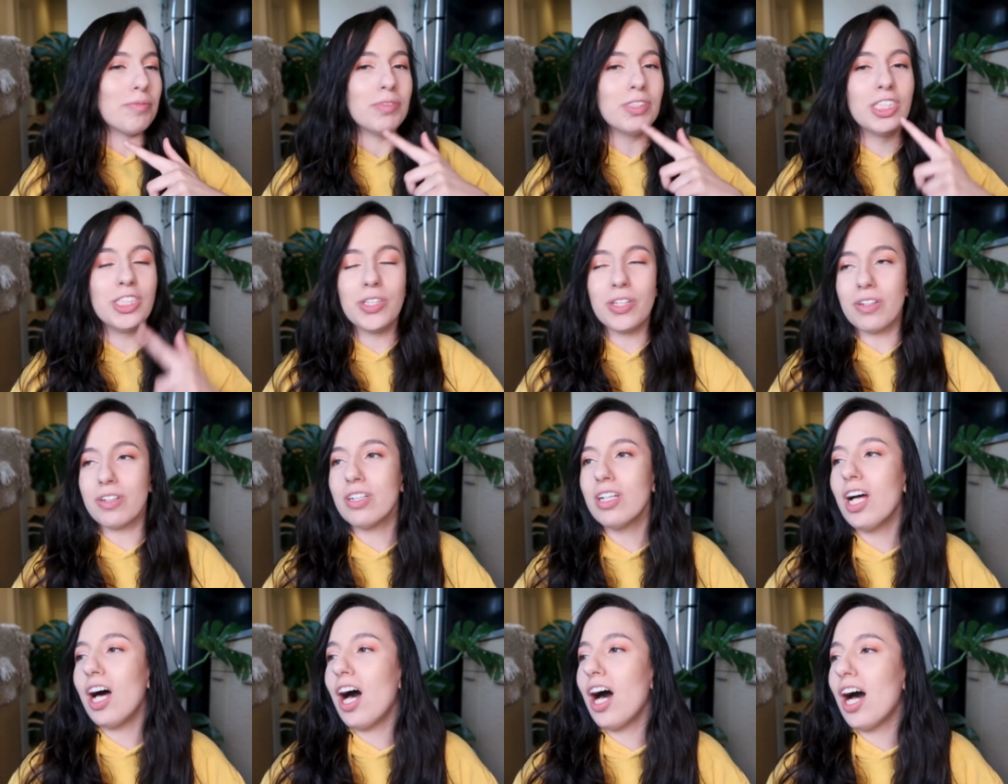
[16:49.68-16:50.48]
Zero
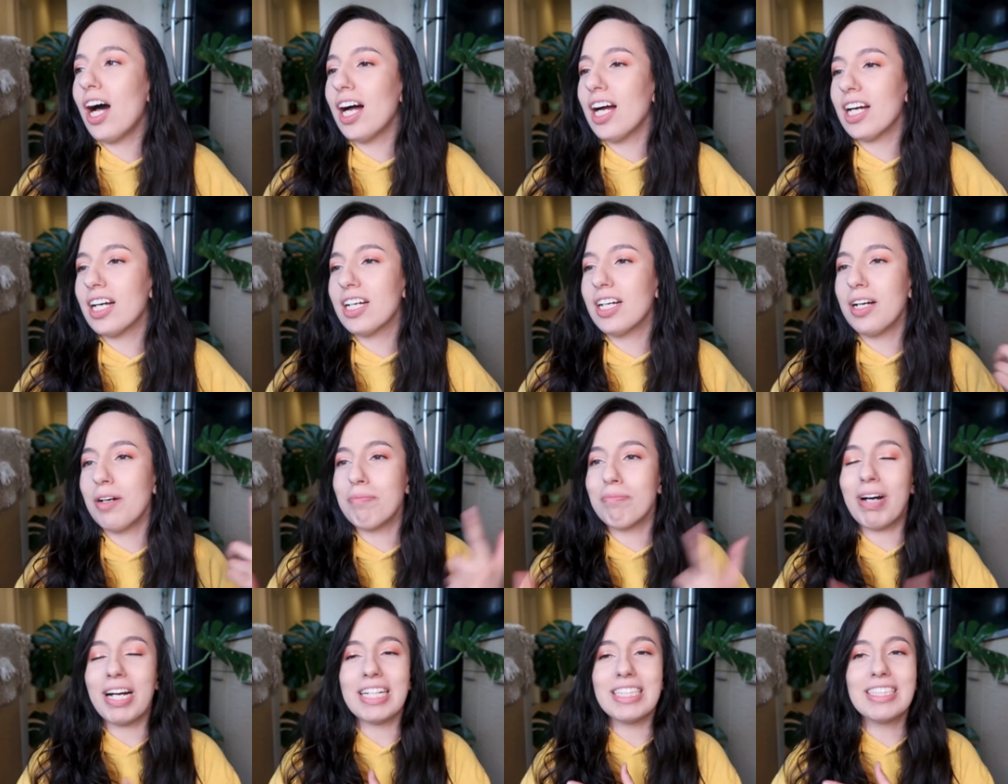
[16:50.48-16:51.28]
Clock,
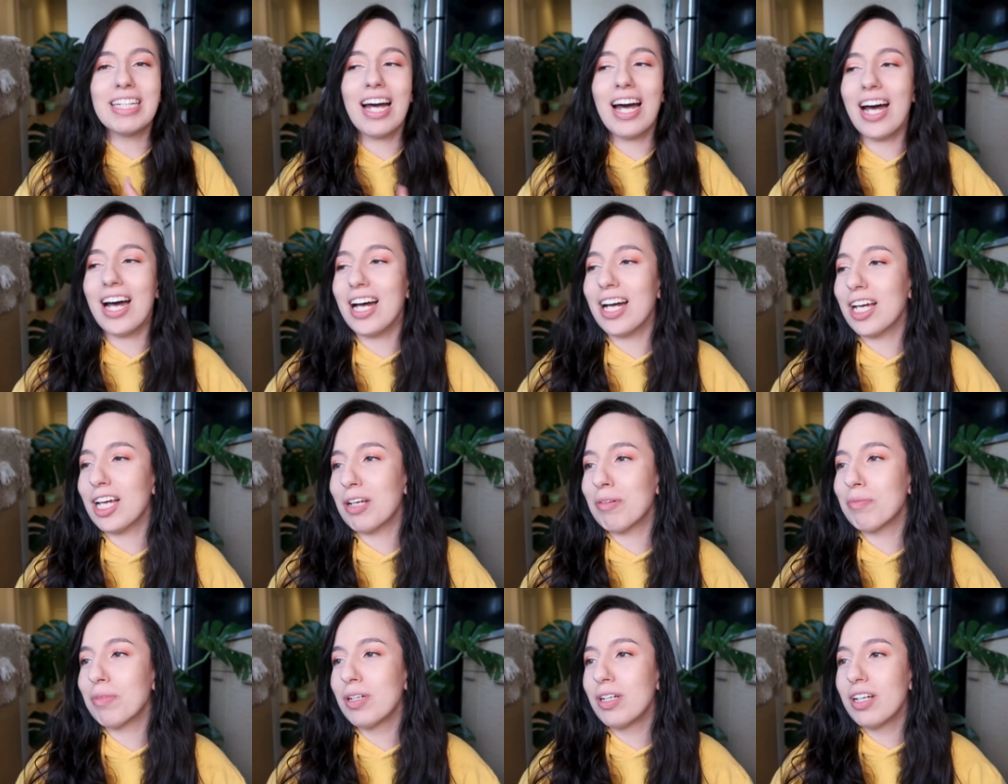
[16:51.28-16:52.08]
My
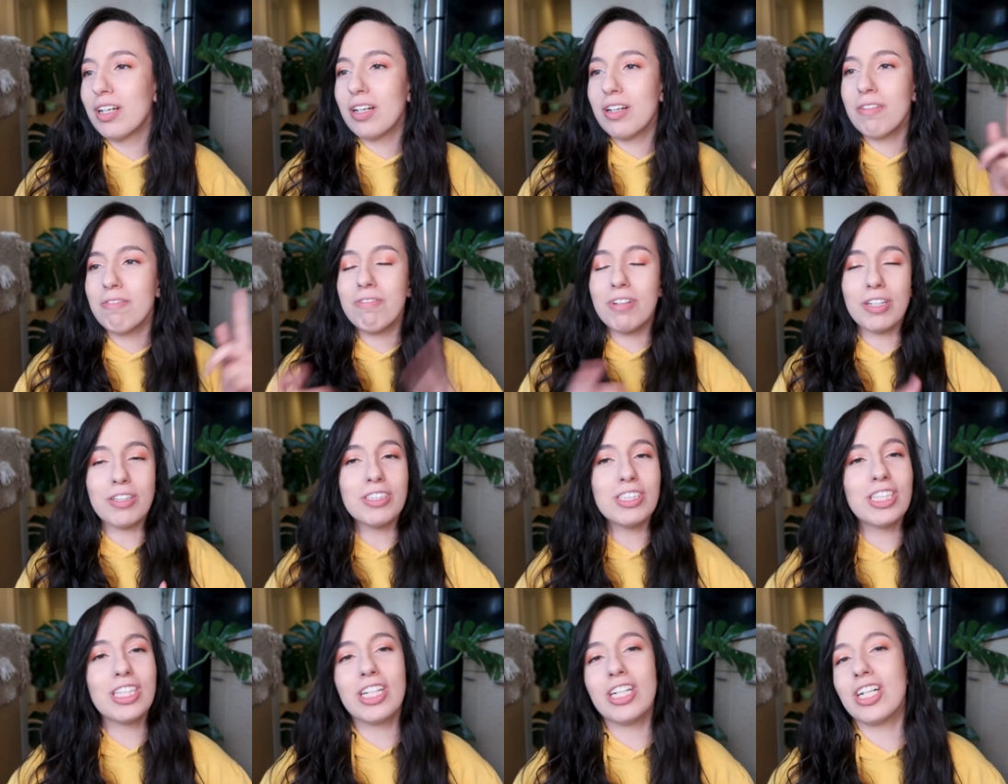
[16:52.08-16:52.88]
Time,
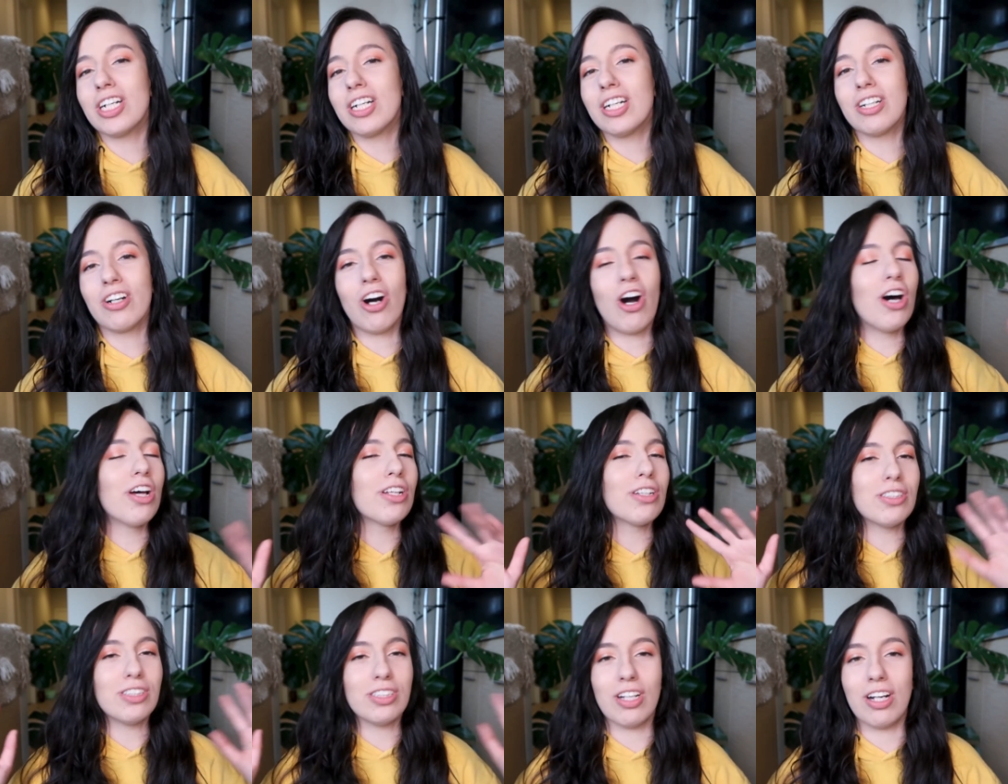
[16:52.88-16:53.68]
Filter, all
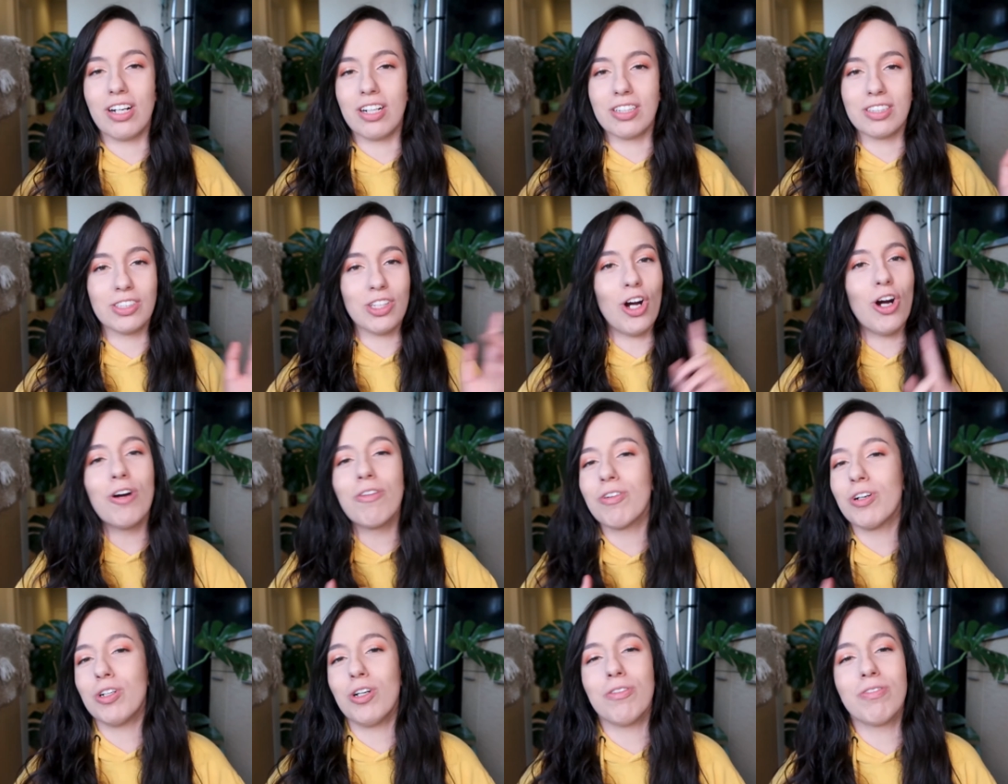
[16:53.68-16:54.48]
their songs
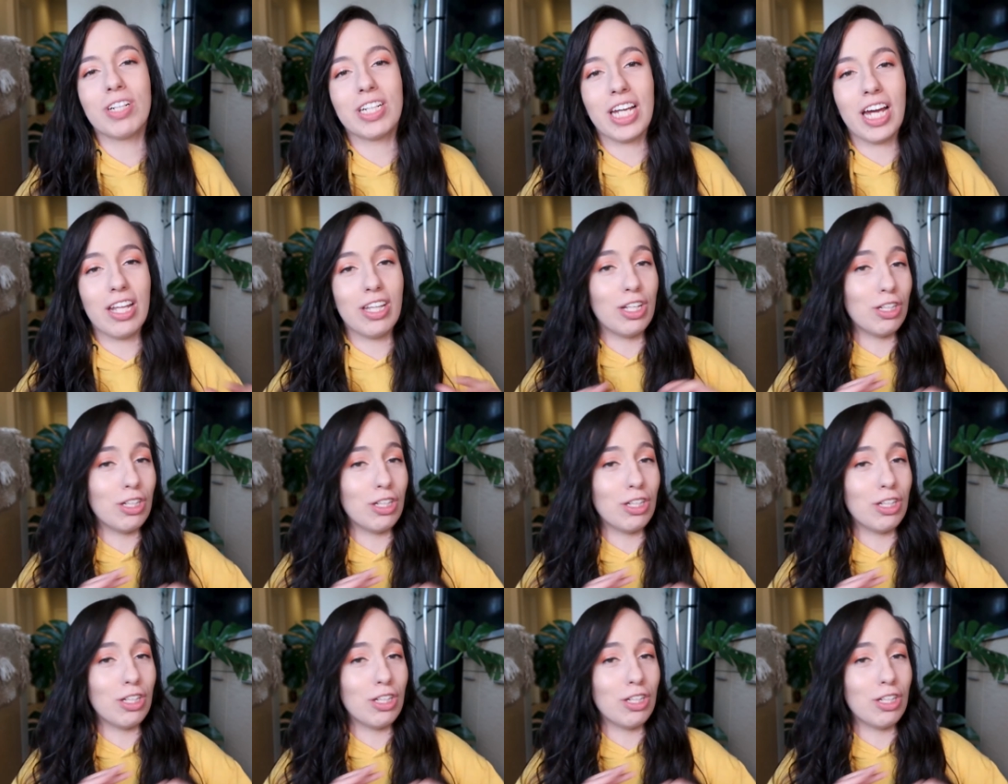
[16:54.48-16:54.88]
over and over again.